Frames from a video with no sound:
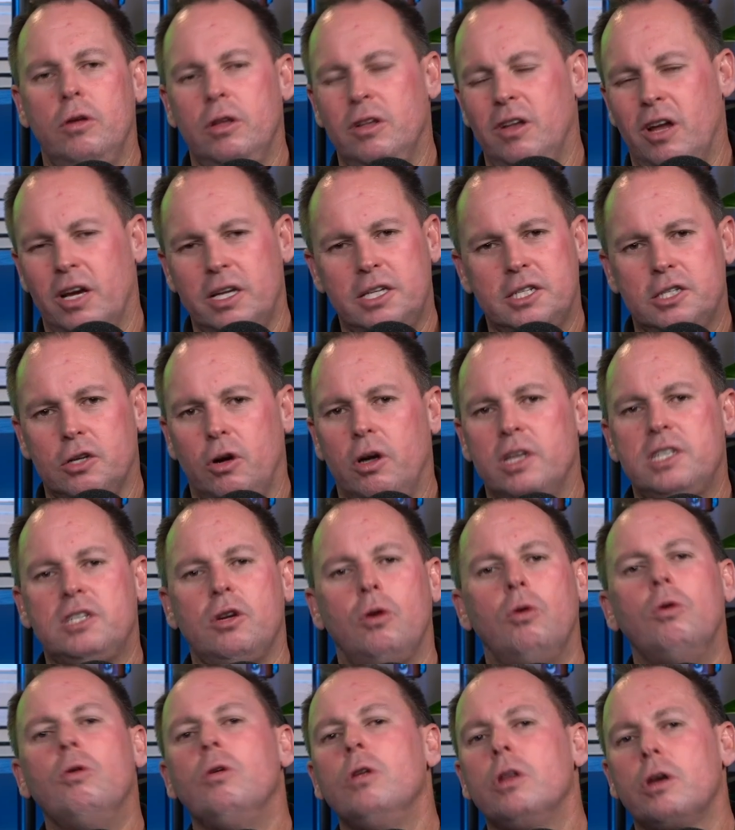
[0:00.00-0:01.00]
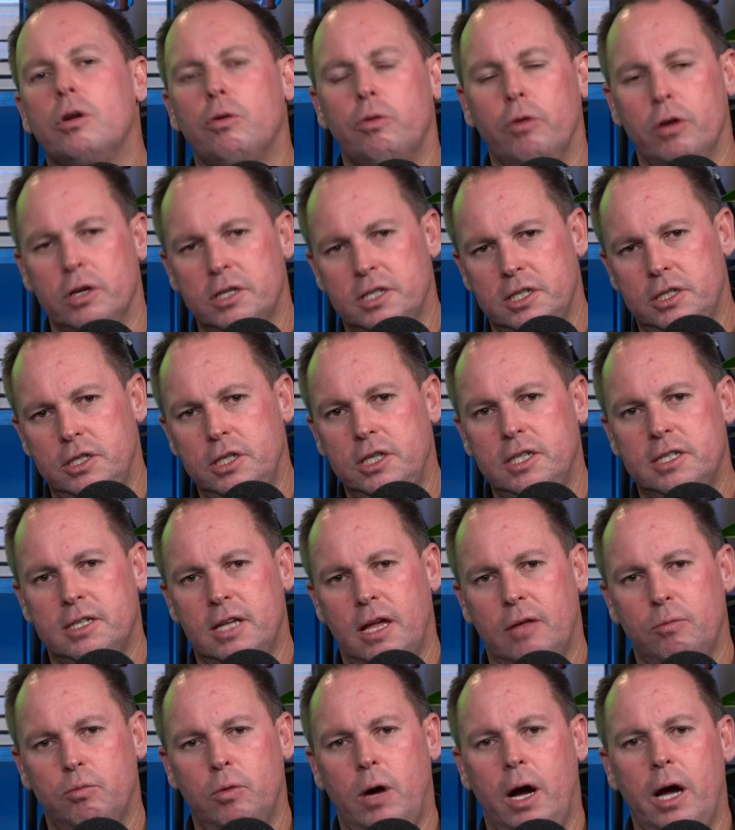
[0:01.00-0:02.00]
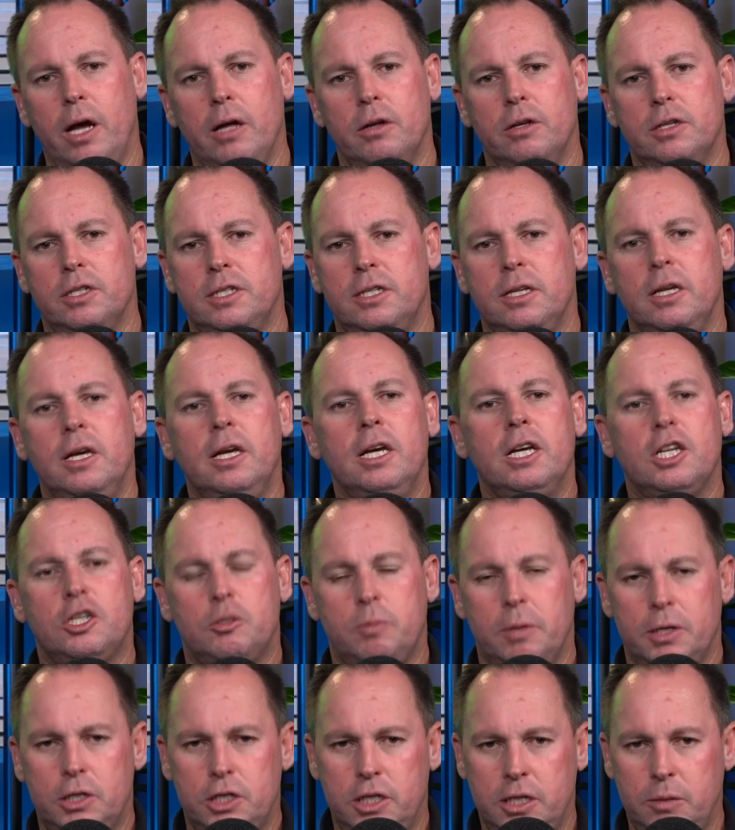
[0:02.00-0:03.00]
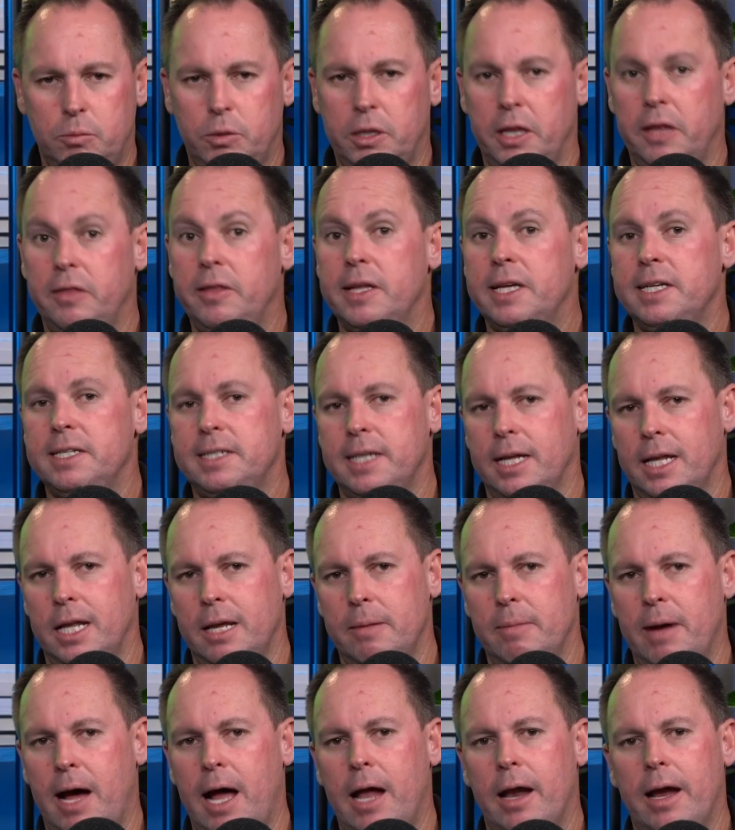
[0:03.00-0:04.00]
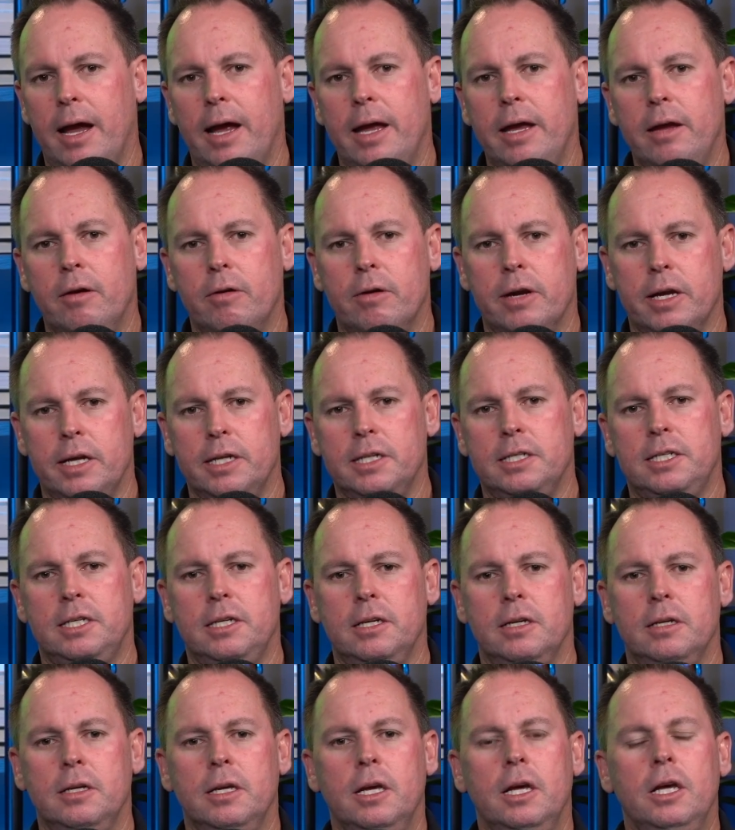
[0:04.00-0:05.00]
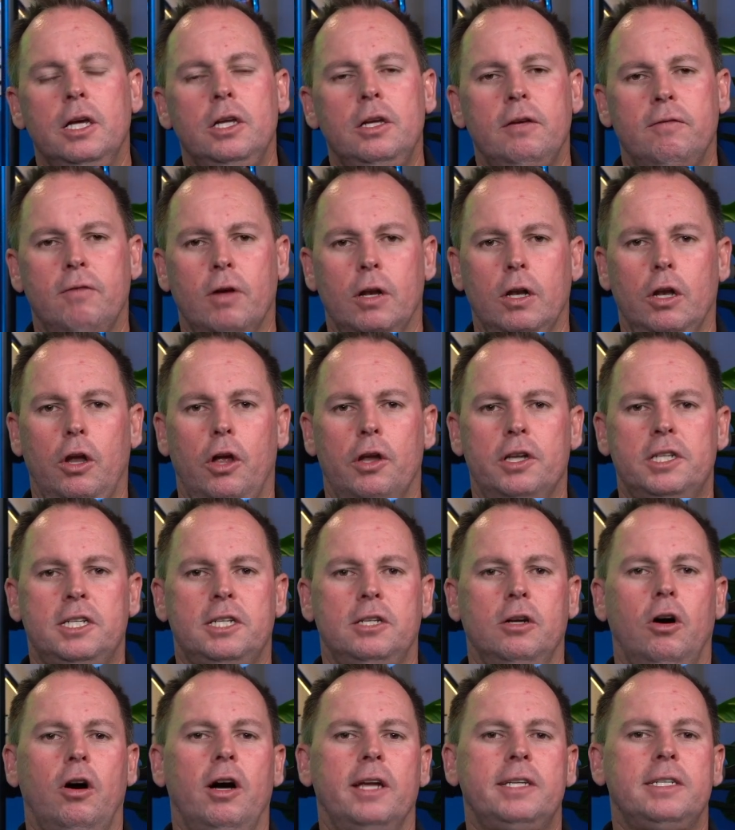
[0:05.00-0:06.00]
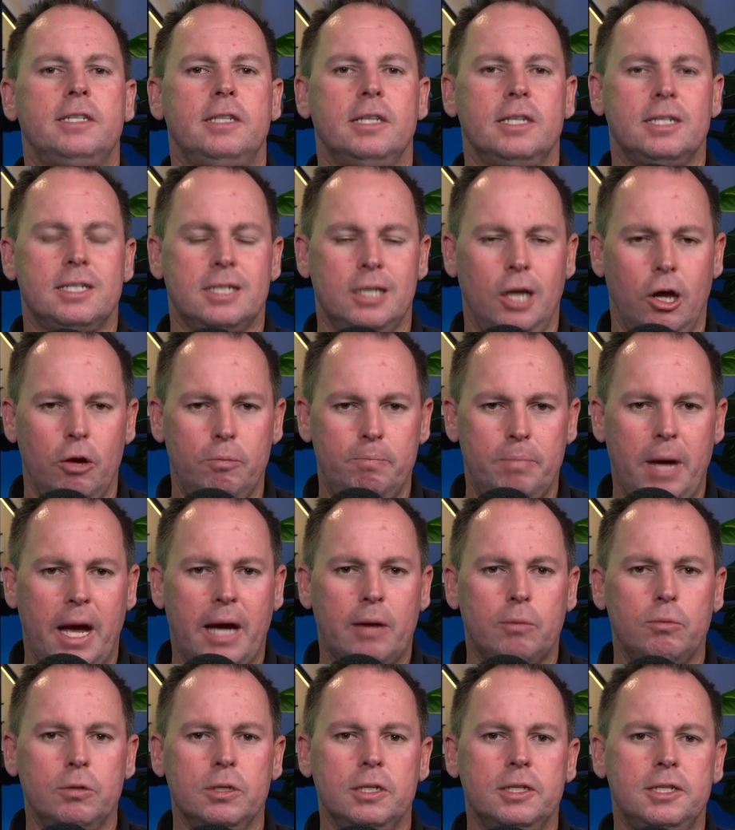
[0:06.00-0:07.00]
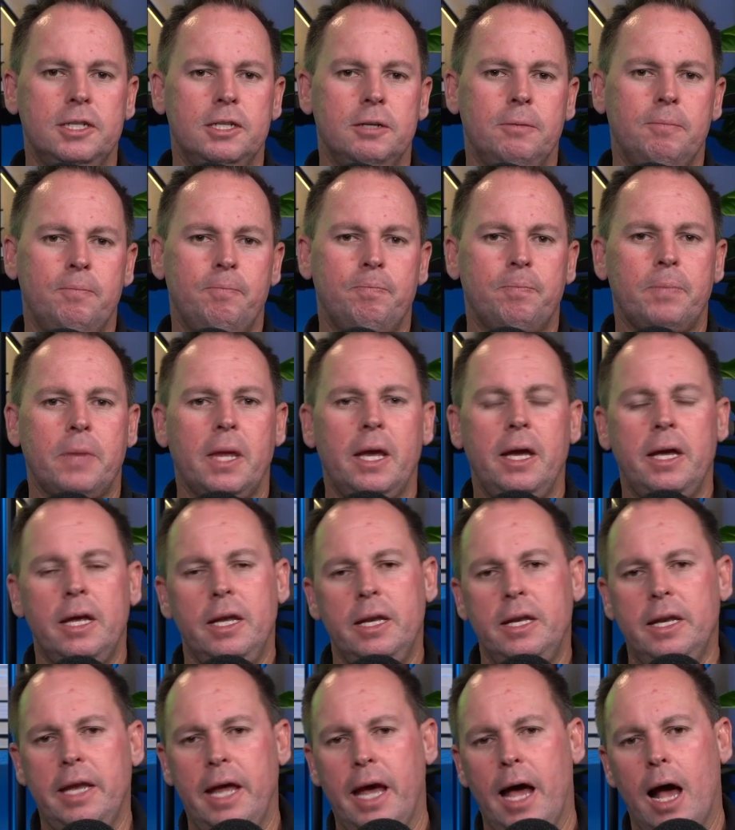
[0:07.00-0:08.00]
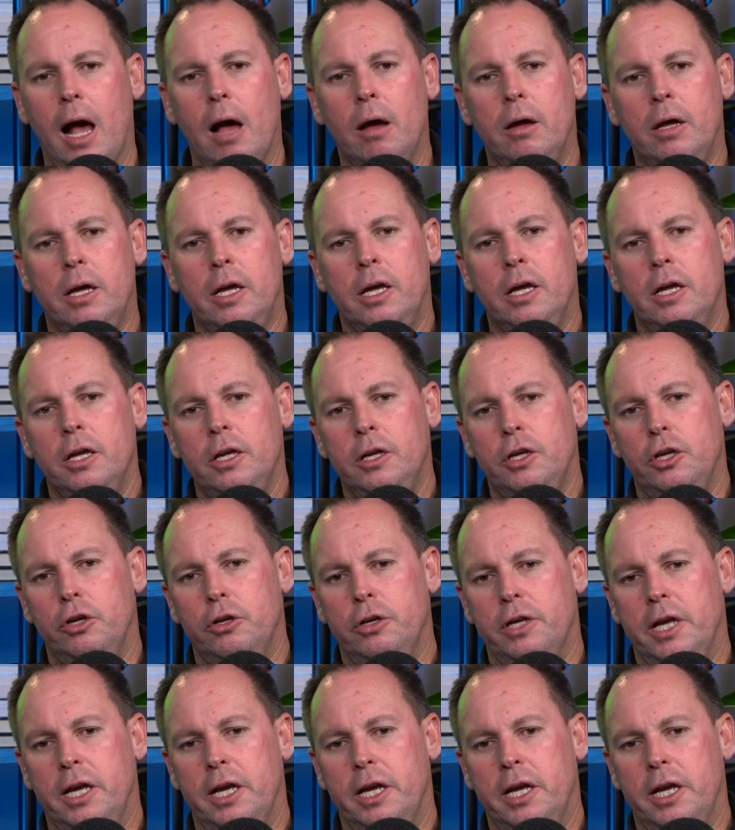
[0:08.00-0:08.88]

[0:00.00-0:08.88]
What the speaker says: like sites all across New South Wales, especially within these LMR areas, you've got a lot of sites that slope backwards. Now, you